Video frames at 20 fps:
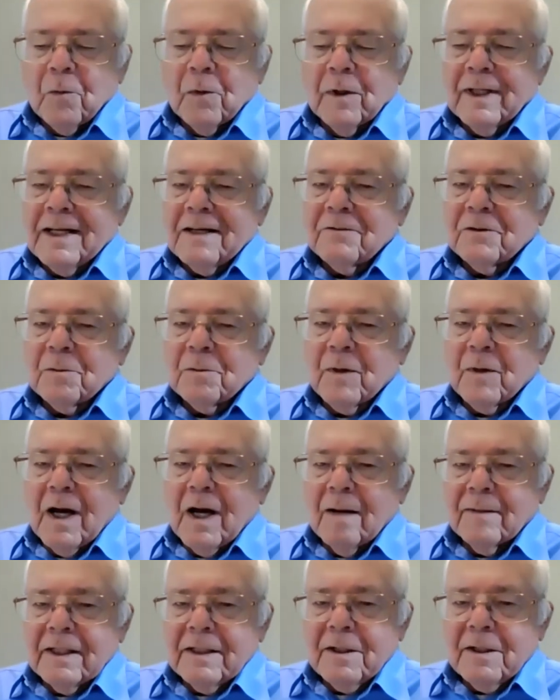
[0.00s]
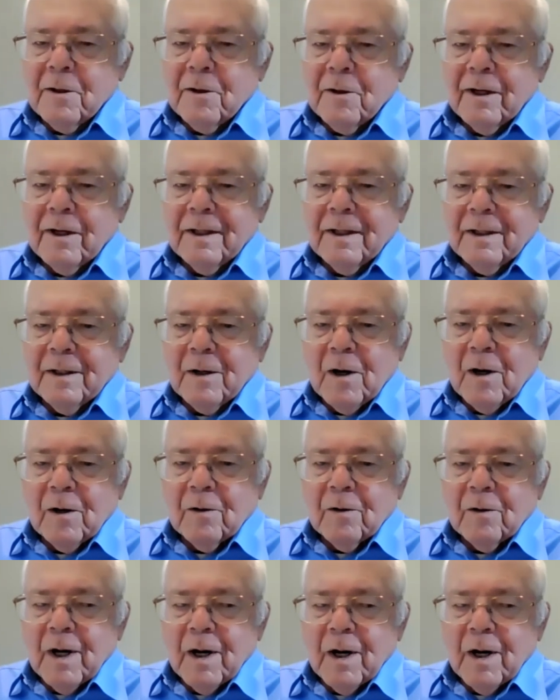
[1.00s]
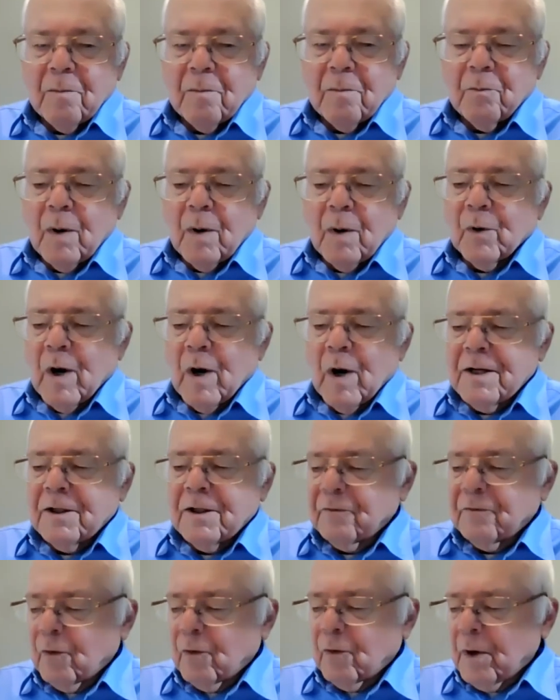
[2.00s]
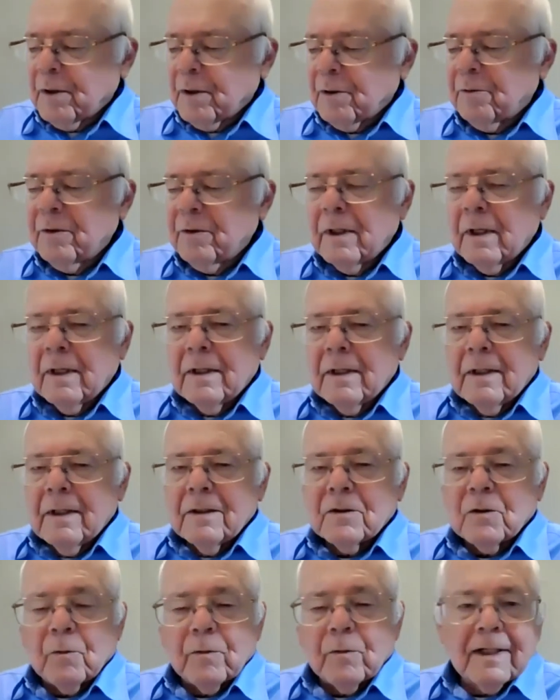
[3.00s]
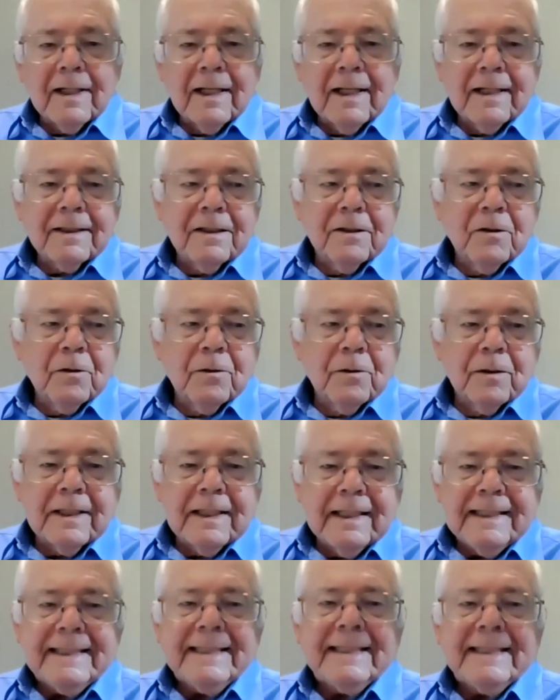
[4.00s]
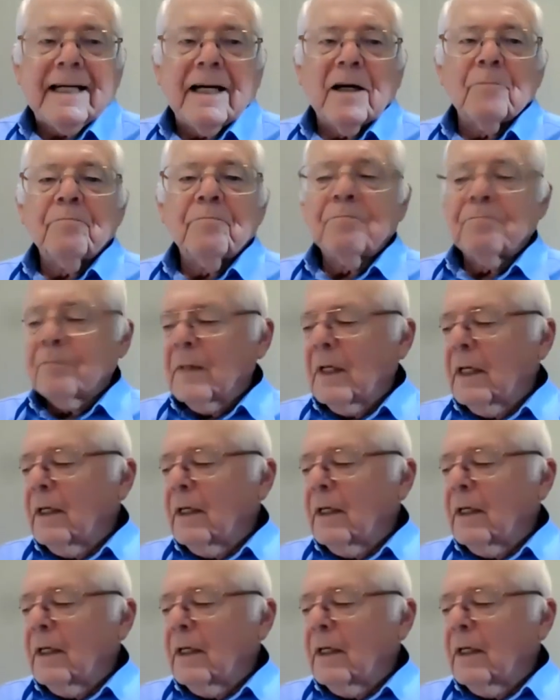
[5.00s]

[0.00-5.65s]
We'll have some commentary in our preparation for you. So what I'd like to do at this time